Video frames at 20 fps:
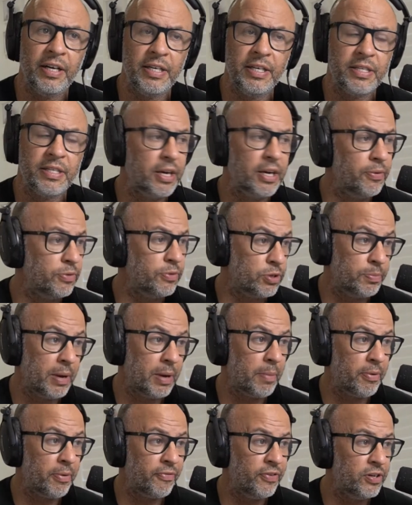is going to be
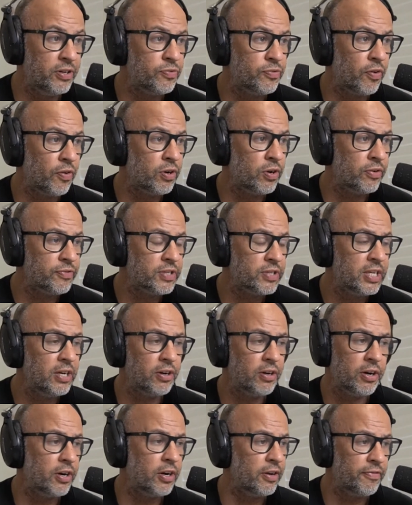able to finish Volkanovski.
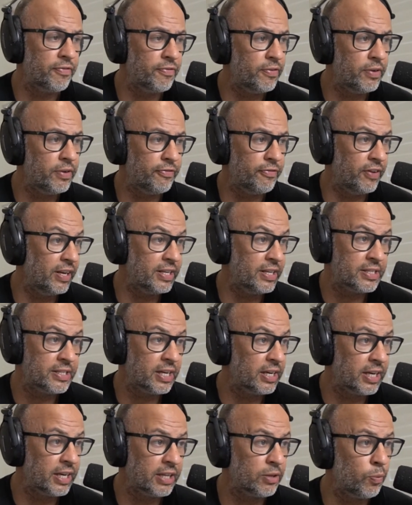I don't know if Ilya is
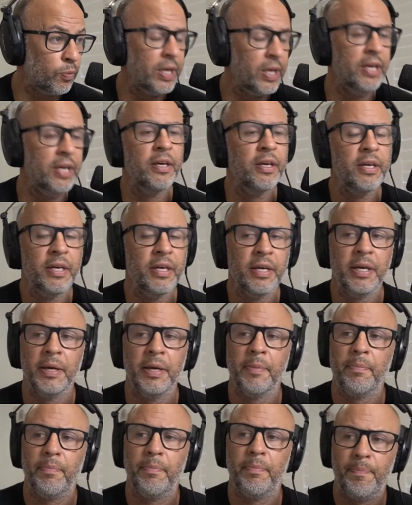going to get the win
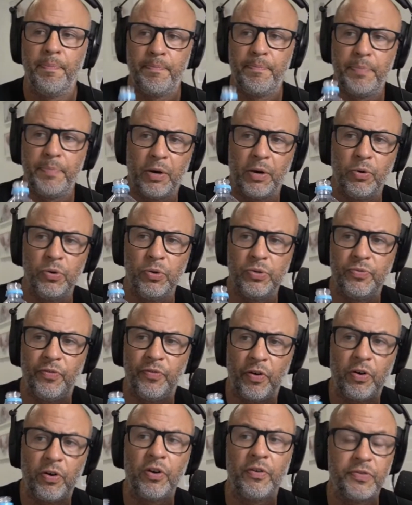because
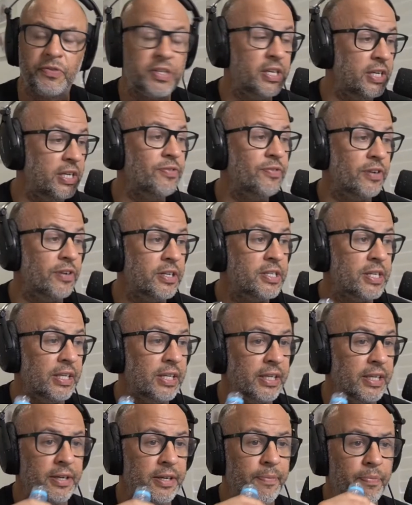Volkanovski is very
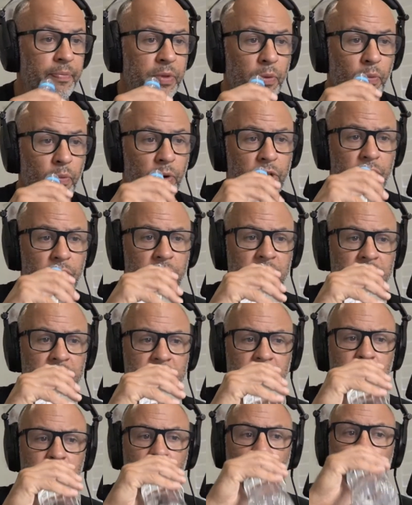slick. What do you think,
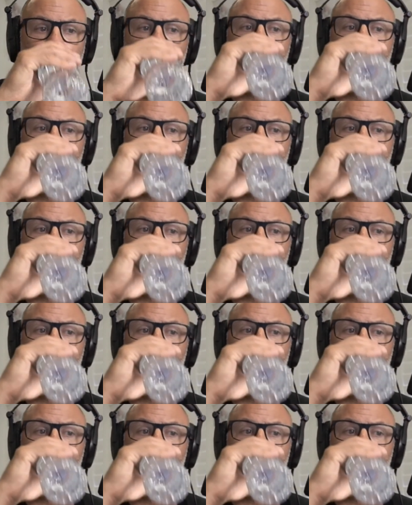Sammy?